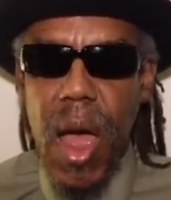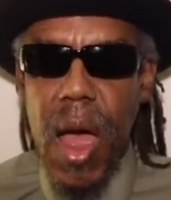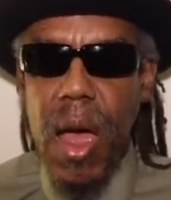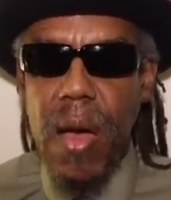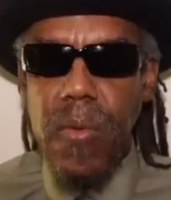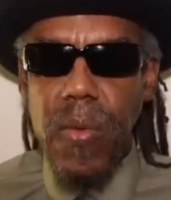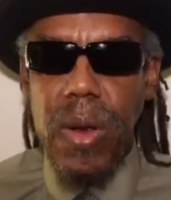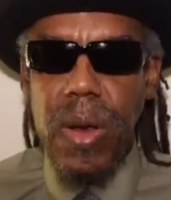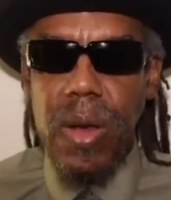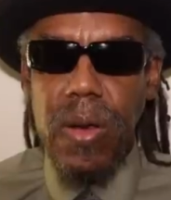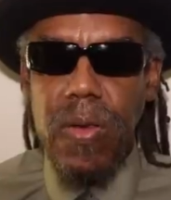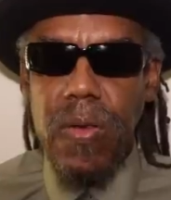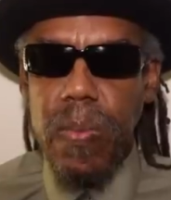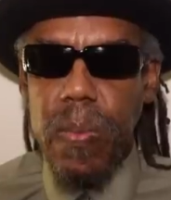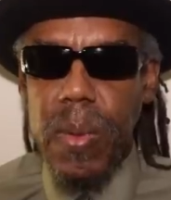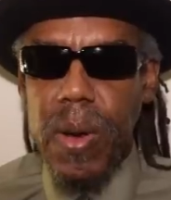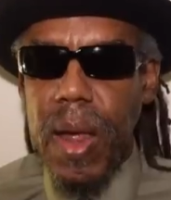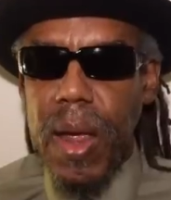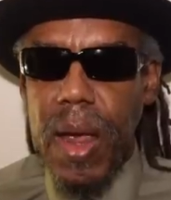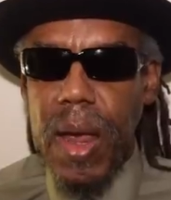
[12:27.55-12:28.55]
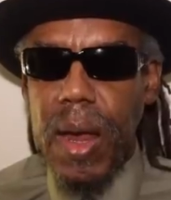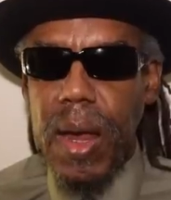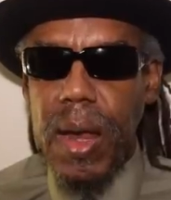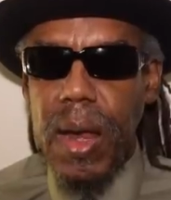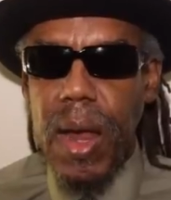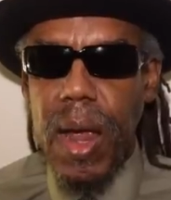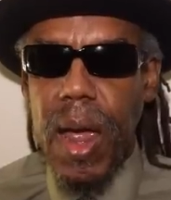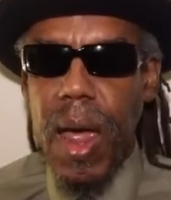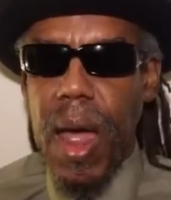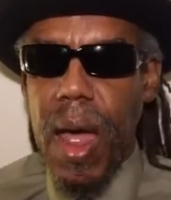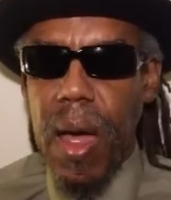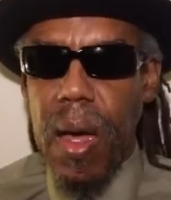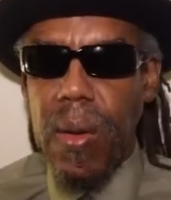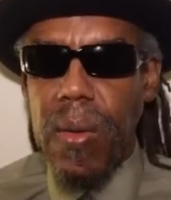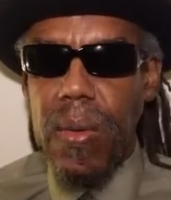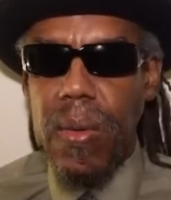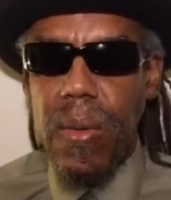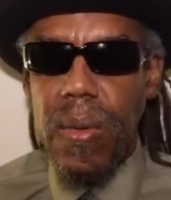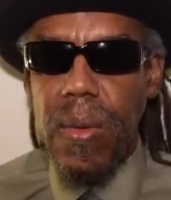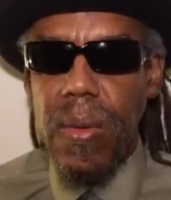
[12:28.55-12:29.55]
I would explain
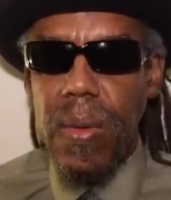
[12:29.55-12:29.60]
how